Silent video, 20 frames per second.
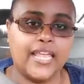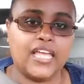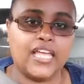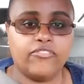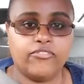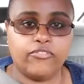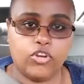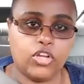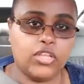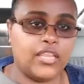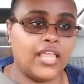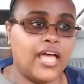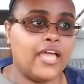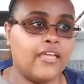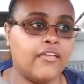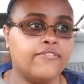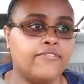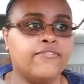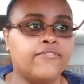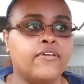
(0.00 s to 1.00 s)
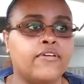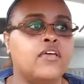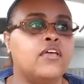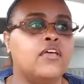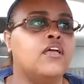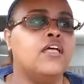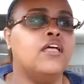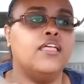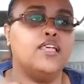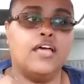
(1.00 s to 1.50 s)
of your life.
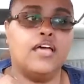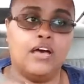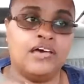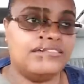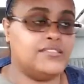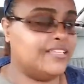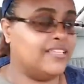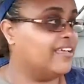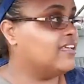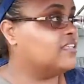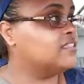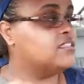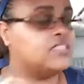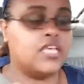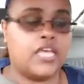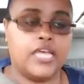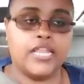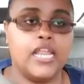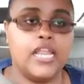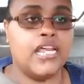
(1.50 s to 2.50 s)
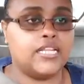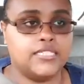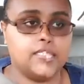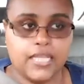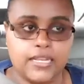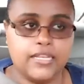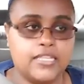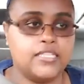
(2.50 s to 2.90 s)
I was like, it's 10 out of 10.